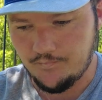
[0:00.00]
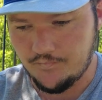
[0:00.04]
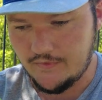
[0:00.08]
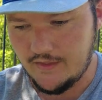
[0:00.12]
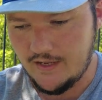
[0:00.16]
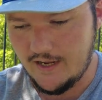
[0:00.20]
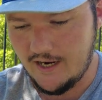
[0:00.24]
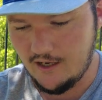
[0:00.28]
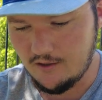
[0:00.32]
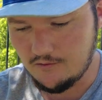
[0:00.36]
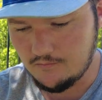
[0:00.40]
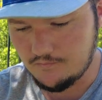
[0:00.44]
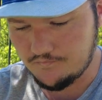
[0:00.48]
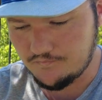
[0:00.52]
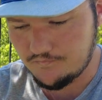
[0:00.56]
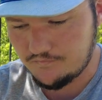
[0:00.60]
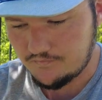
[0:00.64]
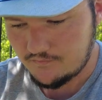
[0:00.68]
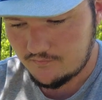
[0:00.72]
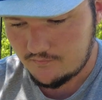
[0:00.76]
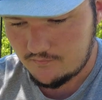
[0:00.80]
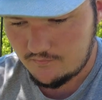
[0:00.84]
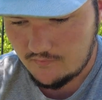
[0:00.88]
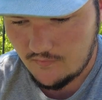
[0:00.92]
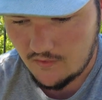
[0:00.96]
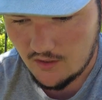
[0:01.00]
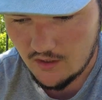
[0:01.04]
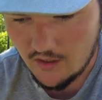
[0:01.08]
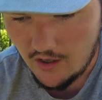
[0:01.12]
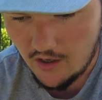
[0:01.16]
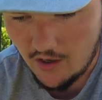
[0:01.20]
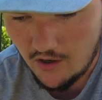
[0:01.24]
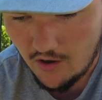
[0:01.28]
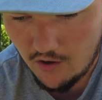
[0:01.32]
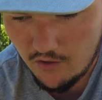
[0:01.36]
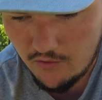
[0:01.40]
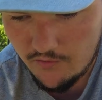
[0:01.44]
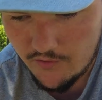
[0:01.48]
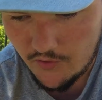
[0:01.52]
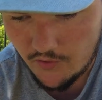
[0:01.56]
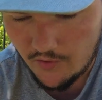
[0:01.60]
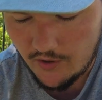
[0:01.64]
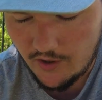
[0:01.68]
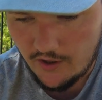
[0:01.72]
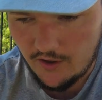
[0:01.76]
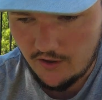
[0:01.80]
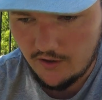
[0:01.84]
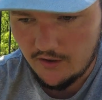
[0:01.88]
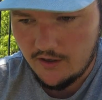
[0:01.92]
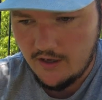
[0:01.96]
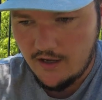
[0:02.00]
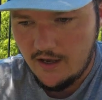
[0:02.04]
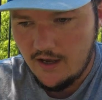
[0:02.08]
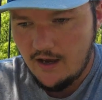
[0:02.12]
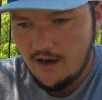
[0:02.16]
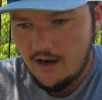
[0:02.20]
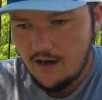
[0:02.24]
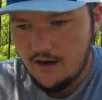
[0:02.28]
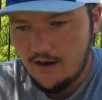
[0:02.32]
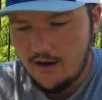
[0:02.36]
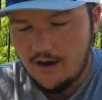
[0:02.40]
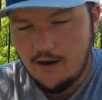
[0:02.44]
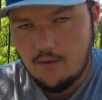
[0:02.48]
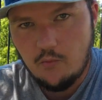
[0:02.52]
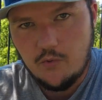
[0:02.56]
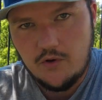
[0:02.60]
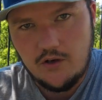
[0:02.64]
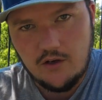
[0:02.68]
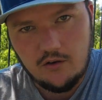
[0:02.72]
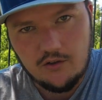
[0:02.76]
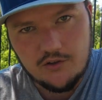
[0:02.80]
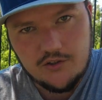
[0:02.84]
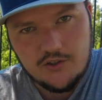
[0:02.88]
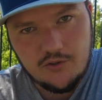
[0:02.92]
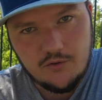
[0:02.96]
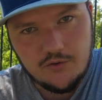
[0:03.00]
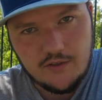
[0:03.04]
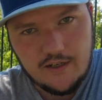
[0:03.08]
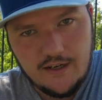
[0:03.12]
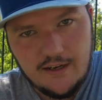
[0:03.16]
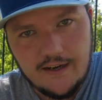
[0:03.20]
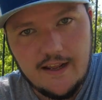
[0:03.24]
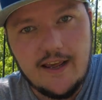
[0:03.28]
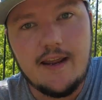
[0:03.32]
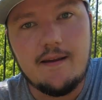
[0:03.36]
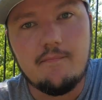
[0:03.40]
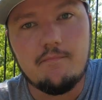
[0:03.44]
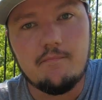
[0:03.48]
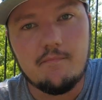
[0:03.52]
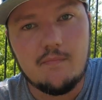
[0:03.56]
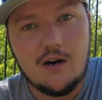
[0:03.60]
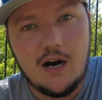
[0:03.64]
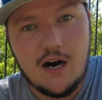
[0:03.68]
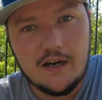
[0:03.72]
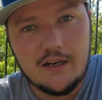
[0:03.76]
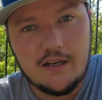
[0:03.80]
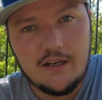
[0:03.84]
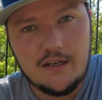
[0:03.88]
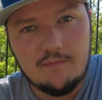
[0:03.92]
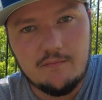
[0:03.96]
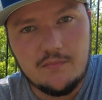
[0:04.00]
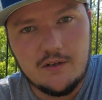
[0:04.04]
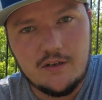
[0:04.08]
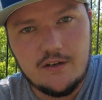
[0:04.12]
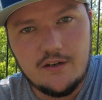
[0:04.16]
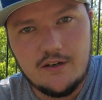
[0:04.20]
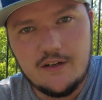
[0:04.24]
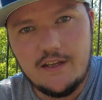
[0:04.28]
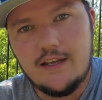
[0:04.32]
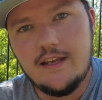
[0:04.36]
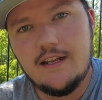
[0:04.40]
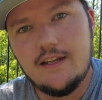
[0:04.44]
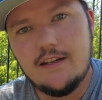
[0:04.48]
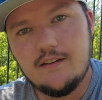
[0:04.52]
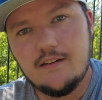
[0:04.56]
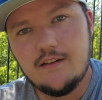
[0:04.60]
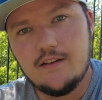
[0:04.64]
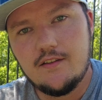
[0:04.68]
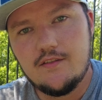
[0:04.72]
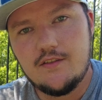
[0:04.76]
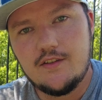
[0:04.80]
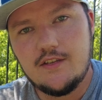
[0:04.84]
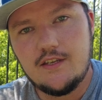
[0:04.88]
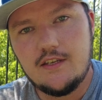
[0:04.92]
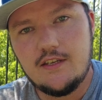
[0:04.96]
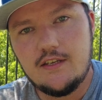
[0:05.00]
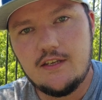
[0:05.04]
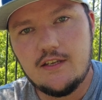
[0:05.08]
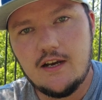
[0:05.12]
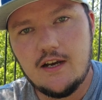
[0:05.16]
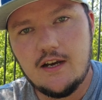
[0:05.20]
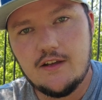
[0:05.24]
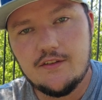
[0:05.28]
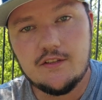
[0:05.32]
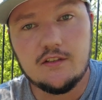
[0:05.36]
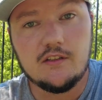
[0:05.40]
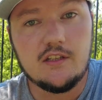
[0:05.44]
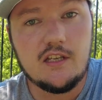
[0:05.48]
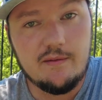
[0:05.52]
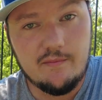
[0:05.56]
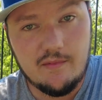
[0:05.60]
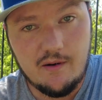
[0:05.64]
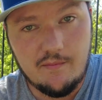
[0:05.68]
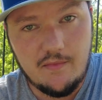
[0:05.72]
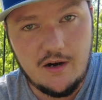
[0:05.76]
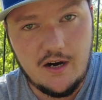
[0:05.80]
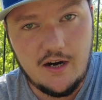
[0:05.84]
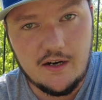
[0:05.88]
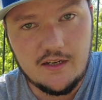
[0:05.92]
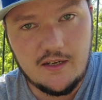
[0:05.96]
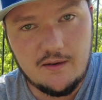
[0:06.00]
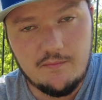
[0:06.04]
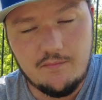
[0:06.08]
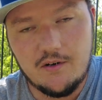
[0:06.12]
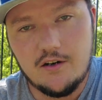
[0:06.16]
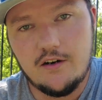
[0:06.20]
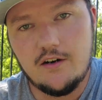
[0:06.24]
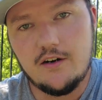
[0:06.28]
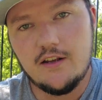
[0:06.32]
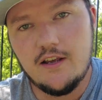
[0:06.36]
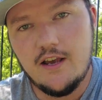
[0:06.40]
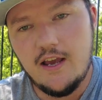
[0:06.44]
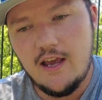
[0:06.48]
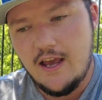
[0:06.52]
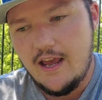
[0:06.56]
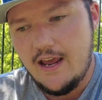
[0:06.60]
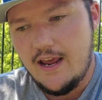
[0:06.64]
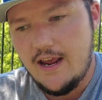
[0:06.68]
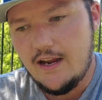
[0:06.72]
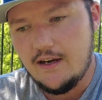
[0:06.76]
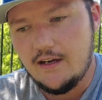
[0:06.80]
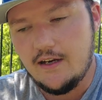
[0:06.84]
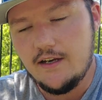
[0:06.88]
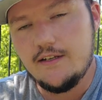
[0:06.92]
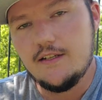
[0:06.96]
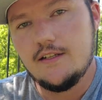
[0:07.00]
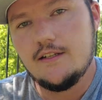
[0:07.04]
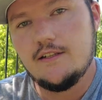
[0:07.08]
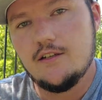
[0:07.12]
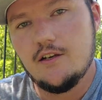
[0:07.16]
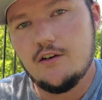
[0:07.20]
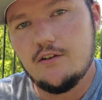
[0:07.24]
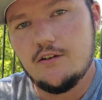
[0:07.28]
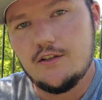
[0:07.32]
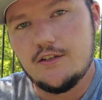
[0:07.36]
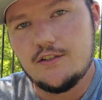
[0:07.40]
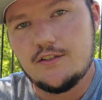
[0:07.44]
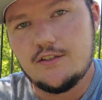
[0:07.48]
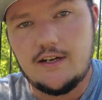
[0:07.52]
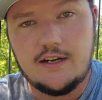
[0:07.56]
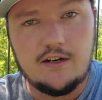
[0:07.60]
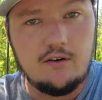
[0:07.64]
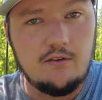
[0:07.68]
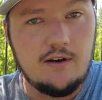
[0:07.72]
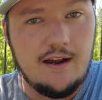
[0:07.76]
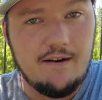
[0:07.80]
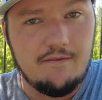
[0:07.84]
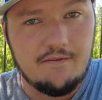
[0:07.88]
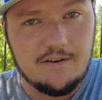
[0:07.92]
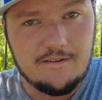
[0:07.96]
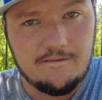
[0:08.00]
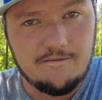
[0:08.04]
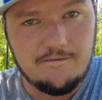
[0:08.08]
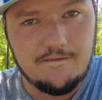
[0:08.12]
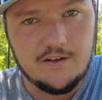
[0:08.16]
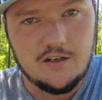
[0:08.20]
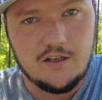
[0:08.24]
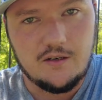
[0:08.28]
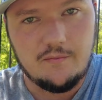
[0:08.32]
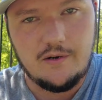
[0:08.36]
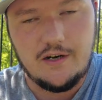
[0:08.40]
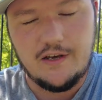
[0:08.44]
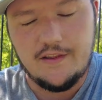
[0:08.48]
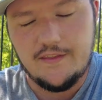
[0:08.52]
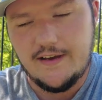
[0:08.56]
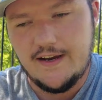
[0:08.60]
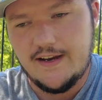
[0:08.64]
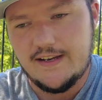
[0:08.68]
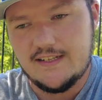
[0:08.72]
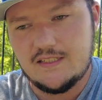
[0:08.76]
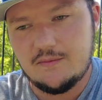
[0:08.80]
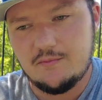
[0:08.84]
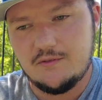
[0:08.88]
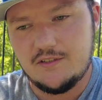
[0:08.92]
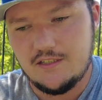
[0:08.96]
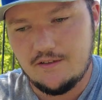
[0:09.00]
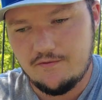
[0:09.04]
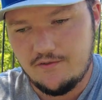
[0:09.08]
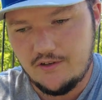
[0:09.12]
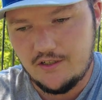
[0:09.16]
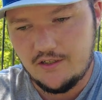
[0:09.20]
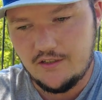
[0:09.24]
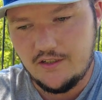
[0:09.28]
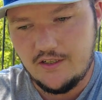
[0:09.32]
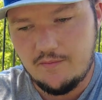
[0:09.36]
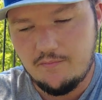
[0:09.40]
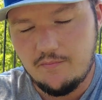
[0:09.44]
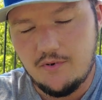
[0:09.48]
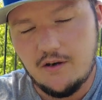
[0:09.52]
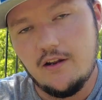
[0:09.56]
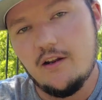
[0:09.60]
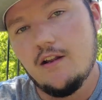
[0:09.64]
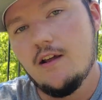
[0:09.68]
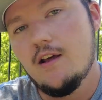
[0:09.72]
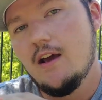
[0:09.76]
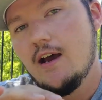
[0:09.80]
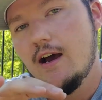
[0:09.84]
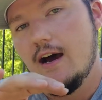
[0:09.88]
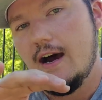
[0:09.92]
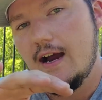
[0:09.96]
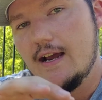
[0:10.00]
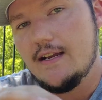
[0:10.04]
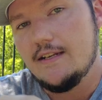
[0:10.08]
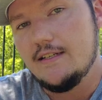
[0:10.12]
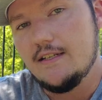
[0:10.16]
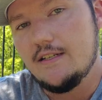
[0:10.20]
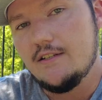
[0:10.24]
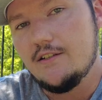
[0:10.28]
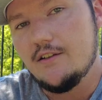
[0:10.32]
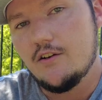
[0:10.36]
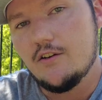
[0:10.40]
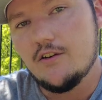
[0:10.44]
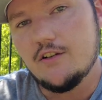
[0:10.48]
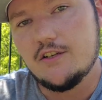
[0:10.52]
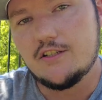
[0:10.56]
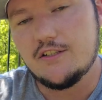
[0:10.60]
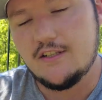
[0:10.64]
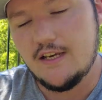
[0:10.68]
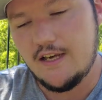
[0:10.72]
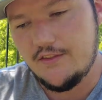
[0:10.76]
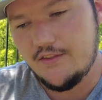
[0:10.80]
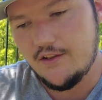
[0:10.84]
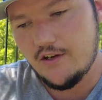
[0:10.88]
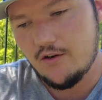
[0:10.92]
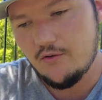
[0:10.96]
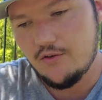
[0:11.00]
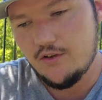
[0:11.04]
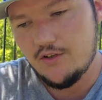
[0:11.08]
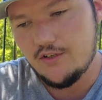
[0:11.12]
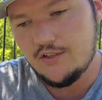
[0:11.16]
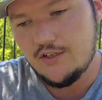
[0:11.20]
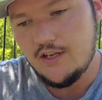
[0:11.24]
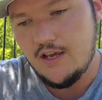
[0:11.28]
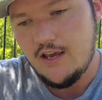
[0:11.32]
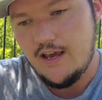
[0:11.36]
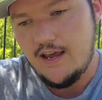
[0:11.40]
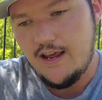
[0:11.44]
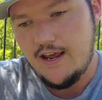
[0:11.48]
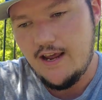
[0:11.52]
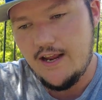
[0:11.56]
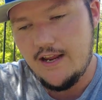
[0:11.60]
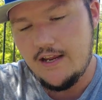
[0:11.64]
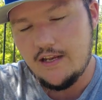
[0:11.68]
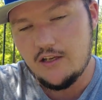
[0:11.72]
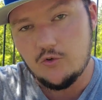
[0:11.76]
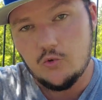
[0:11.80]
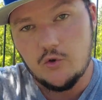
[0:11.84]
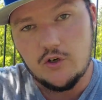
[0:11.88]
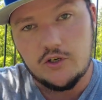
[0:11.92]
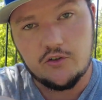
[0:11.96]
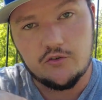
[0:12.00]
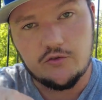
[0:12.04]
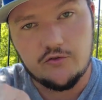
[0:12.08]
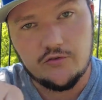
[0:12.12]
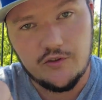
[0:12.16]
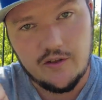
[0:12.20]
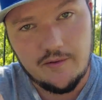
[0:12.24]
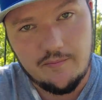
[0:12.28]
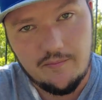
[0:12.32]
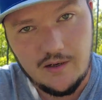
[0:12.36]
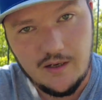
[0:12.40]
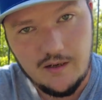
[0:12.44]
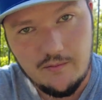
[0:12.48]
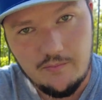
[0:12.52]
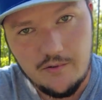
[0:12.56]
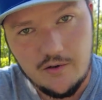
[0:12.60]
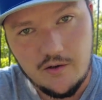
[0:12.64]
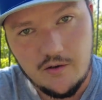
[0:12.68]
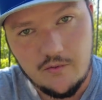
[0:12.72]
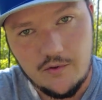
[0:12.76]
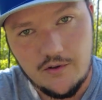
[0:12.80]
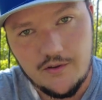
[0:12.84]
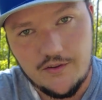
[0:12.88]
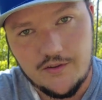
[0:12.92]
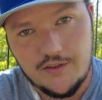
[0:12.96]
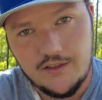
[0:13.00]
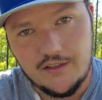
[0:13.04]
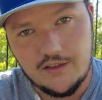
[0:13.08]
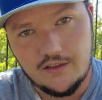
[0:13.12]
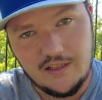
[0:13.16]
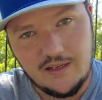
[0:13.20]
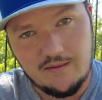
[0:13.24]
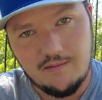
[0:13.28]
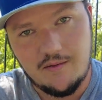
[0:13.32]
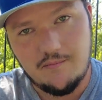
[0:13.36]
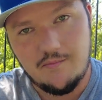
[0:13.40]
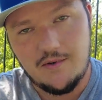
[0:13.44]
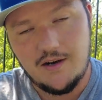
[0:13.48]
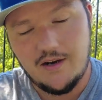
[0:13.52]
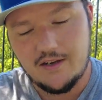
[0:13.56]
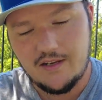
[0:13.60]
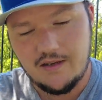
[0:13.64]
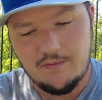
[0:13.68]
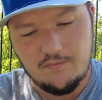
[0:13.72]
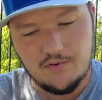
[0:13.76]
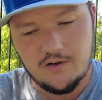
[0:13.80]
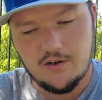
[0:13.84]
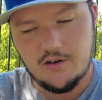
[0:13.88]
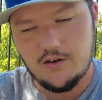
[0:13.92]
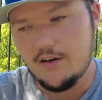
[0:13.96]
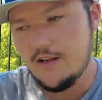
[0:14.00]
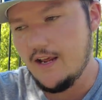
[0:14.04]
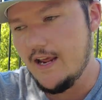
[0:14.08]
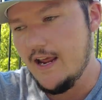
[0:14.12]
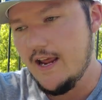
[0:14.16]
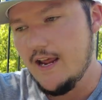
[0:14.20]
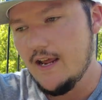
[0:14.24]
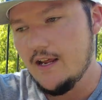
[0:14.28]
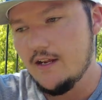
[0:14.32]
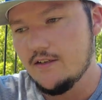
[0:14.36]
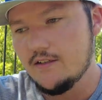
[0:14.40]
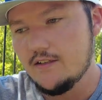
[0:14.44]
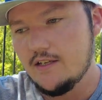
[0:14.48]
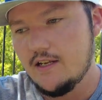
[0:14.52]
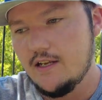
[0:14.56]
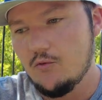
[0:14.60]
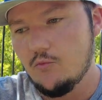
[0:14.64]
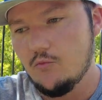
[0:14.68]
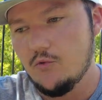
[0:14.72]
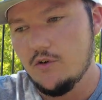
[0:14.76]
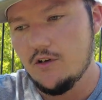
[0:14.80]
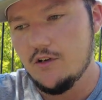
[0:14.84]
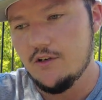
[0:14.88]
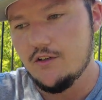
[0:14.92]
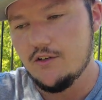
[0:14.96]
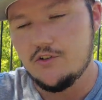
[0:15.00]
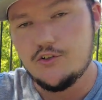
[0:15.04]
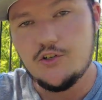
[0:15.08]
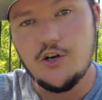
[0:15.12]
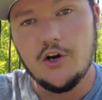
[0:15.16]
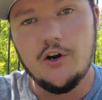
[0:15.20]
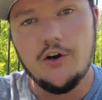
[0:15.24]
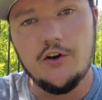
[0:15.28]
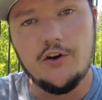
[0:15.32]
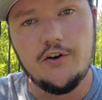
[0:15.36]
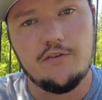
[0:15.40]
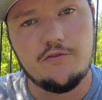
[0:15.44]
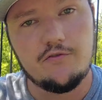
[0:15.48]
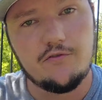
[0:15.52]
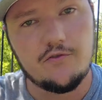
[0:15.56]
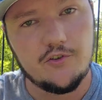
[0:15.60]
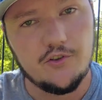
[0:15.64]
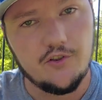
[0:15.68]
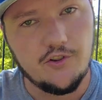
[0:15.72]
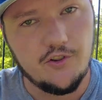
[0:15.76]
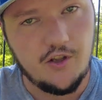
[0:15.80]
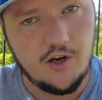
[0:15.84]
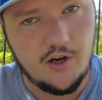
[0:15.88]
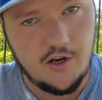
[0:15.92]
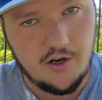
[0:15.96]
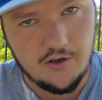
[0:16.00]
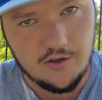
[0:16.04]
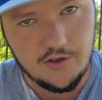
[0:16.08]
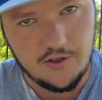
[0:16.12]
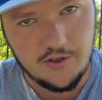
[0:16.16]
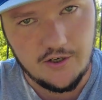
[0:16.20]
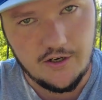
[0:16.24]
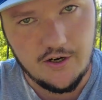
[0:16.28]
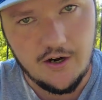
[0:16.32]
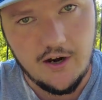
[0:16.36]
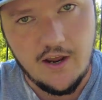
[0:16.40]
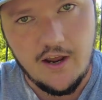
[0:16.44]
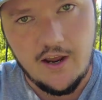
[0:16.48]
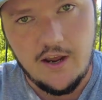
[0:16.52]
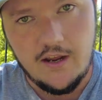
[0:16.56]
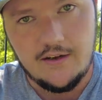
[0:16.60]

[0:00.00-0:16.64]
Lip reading: Now, overall, we also got a Mockingbird in, the Lima Mockingbird, and I did notice, I don't have any film on that specifically, but I did notice that there was a quicker flip up with the Lima Mockingbird, and it would turn for longer.